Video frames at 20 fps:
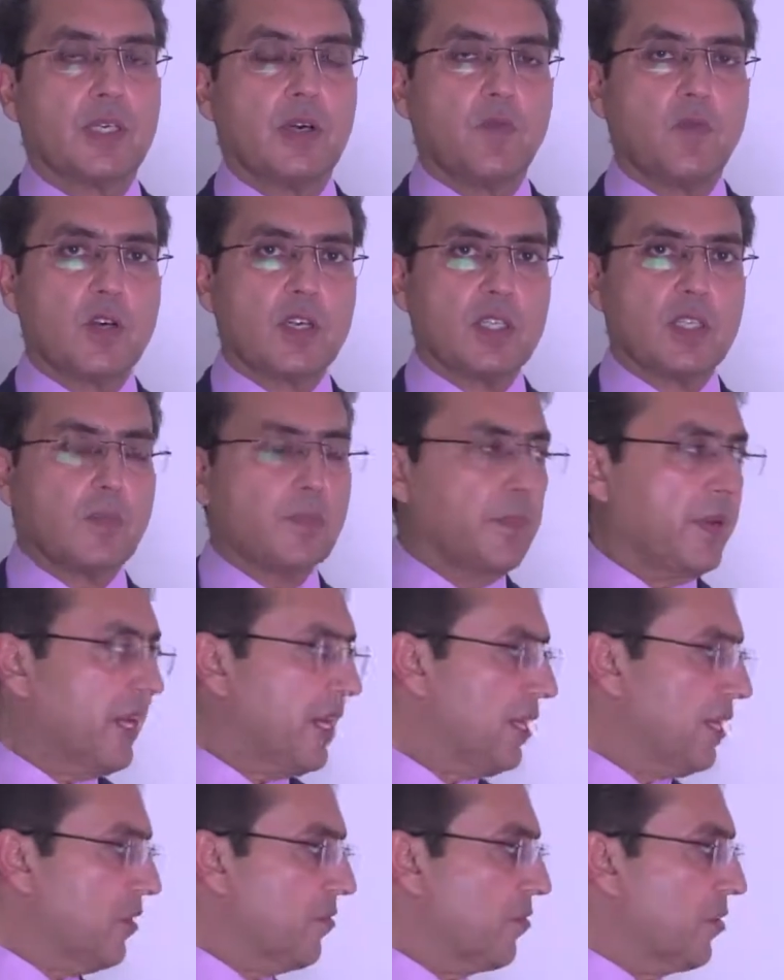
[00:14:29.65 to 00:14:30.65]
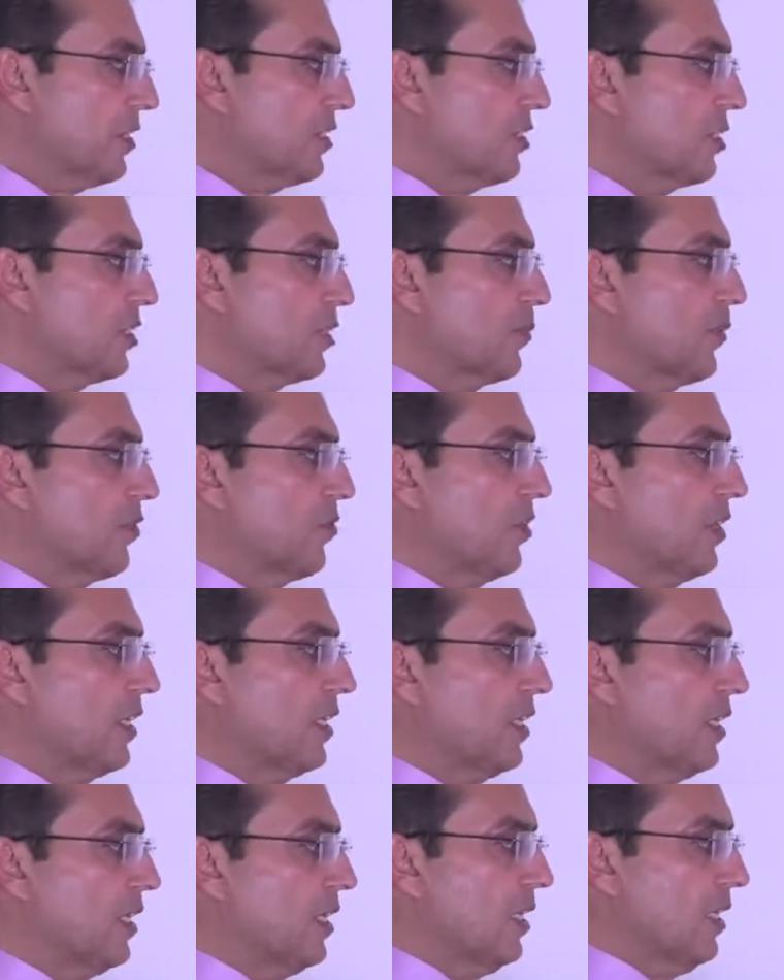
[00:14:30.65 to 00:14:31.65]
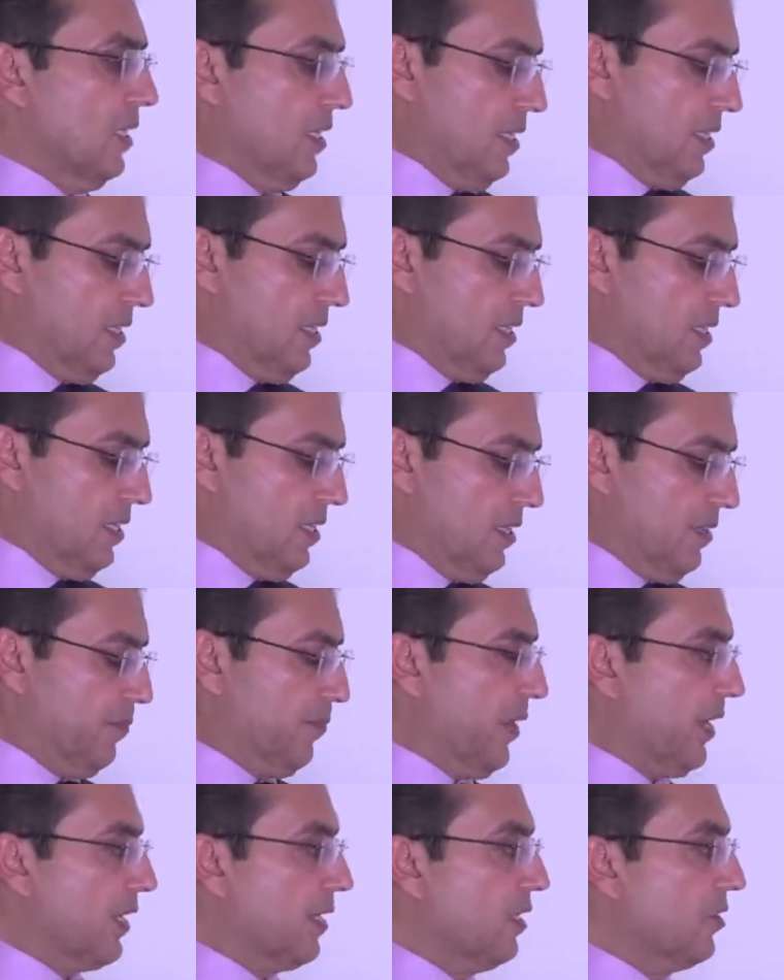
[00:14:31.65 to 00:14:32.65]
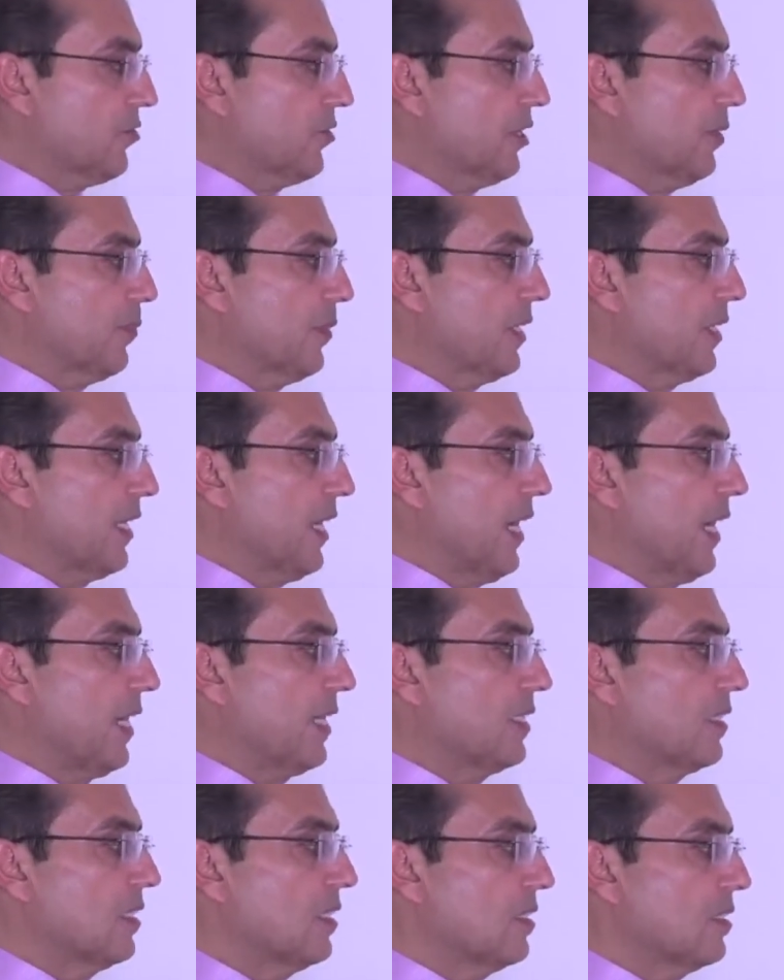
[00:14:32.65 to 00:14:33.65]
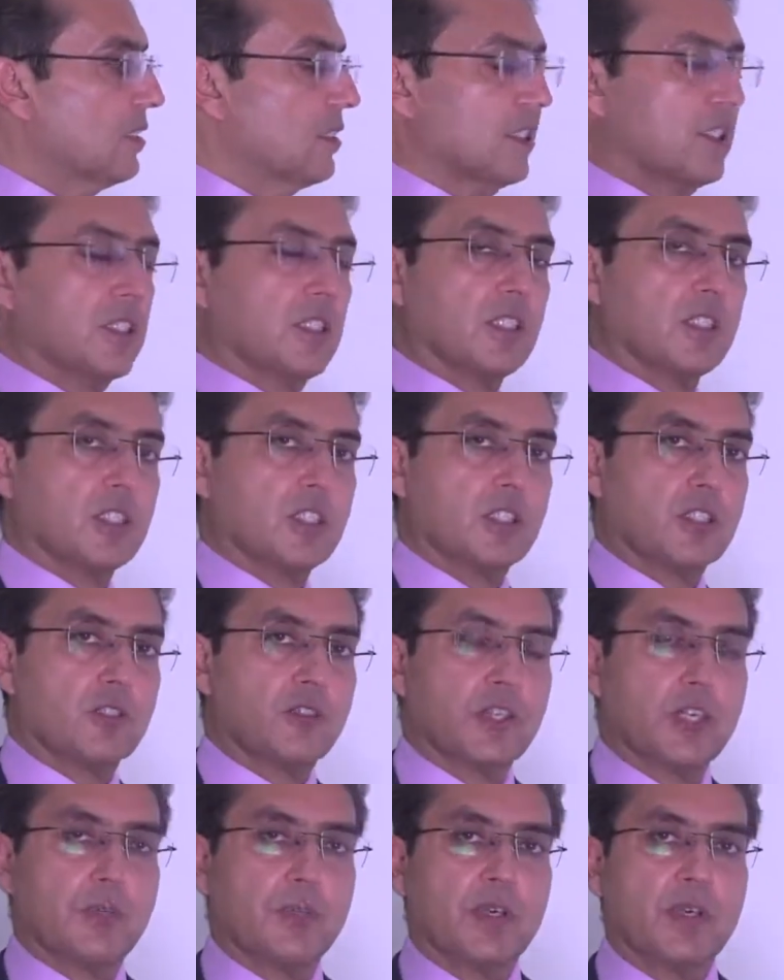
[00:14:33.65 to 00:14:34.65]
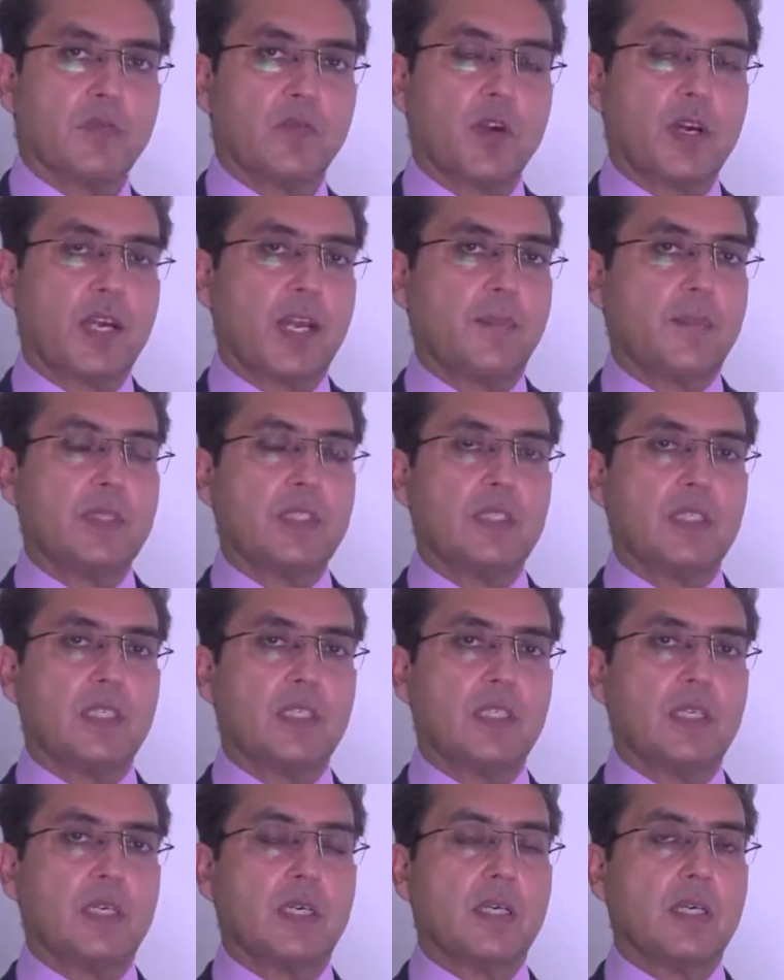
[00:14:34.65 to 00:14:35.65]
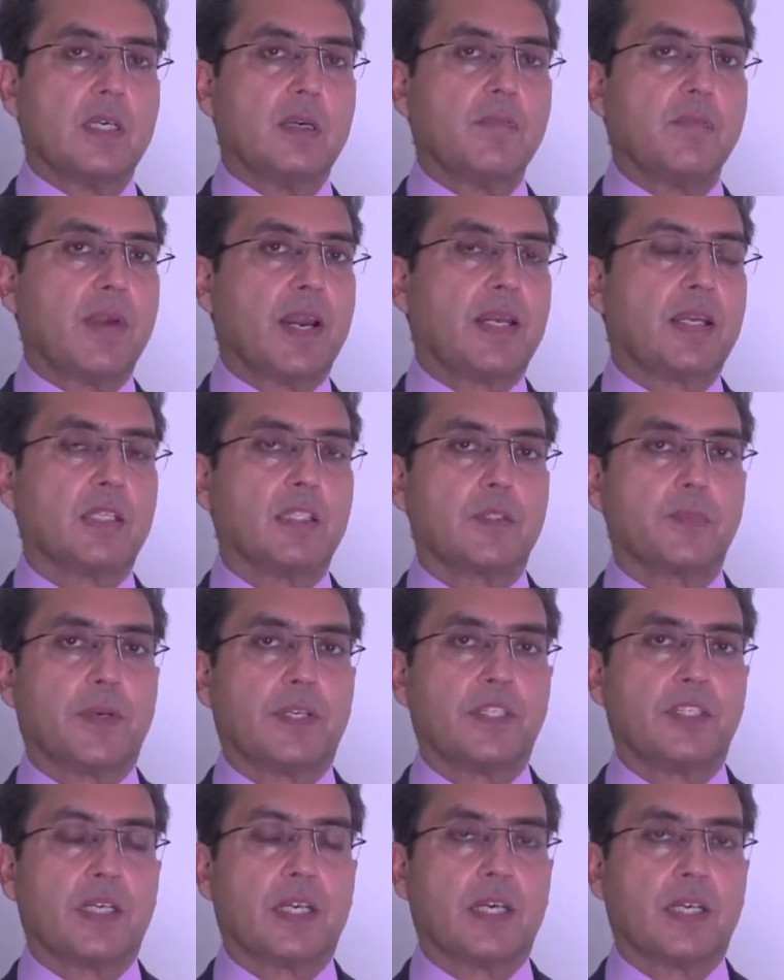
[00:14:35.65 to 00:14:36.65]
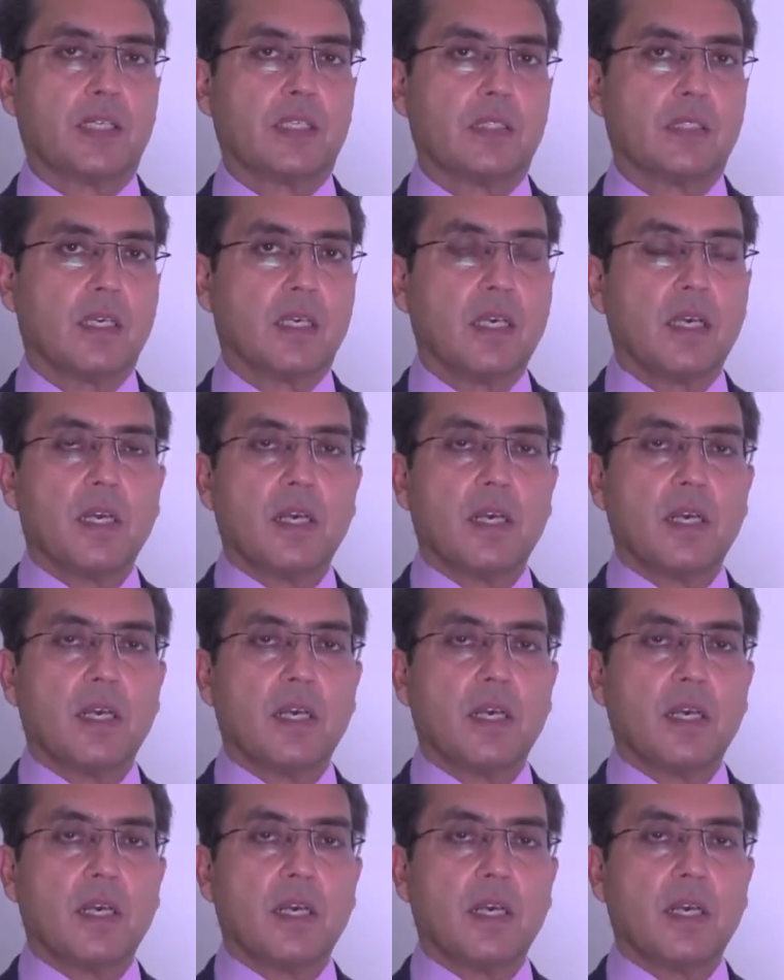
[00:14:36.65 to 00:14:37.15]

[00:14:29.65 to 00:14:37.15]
Now what are the main differences between medical treatment and surgical treatment? What happens in medical specialties?